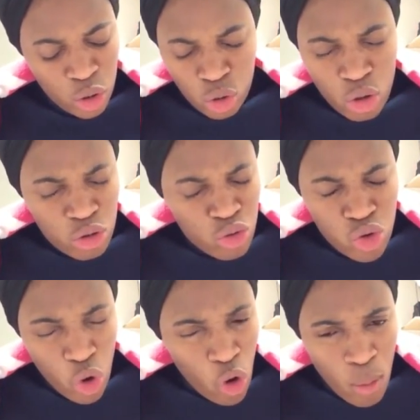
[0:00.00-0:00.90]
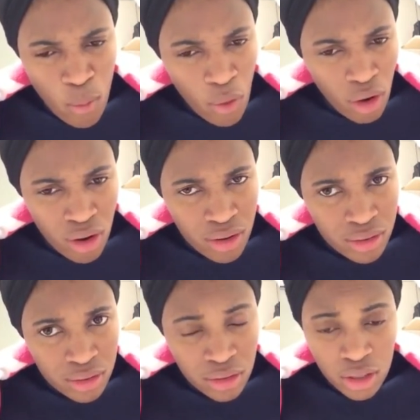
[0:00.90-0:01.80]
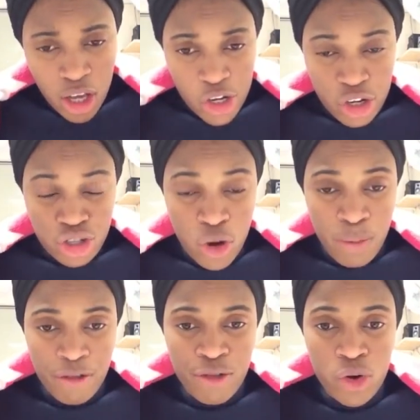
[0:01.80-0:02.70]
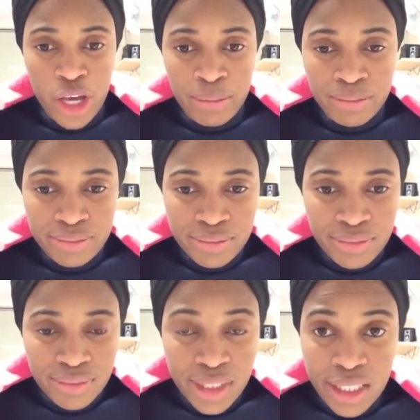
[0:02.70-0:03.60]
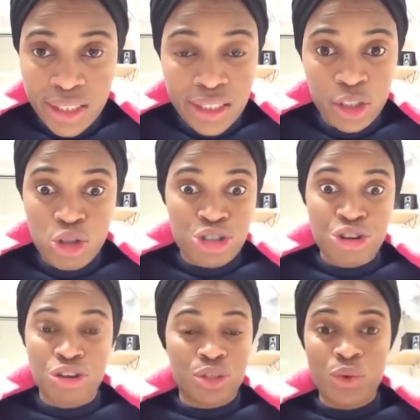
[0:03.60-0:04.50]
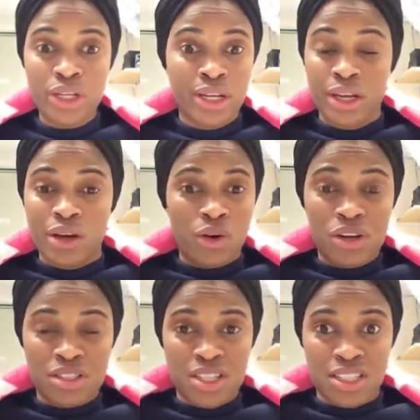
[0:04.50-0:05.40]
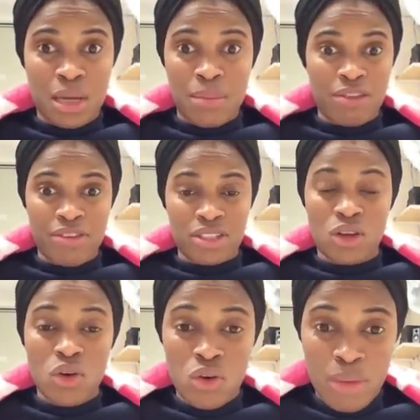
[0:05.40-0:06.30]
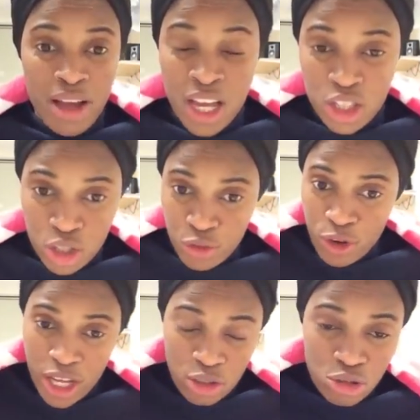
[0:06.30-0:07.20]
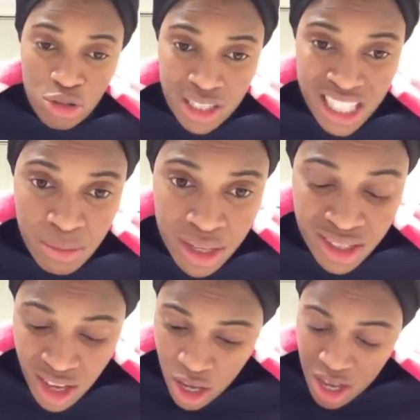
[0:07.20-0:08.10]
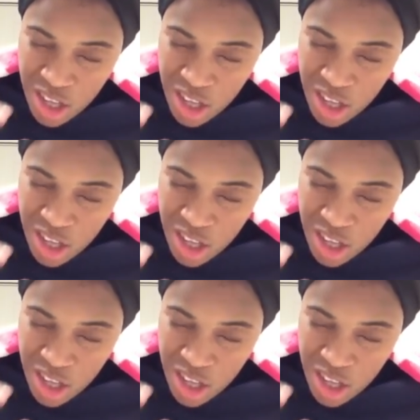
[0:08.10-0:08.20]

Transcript: You don't do your homework. You just jump and follow him. And then you're shocked when all these things are manifested. Oh, man, did you forget to do your assignments?